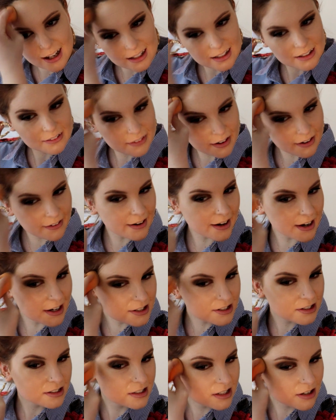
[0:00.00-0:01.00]
colour
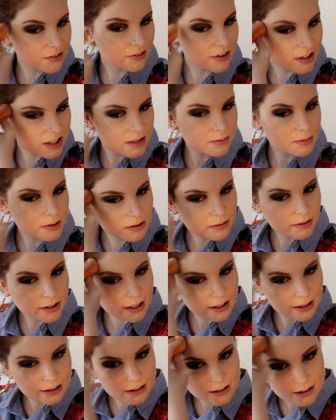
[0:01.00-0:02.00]
variation difference
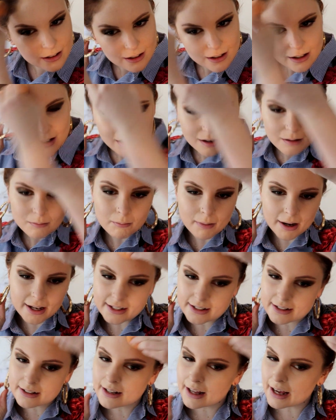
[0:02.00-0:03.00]
between my
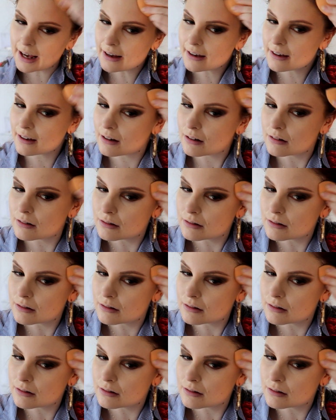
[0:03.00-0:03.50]
neck.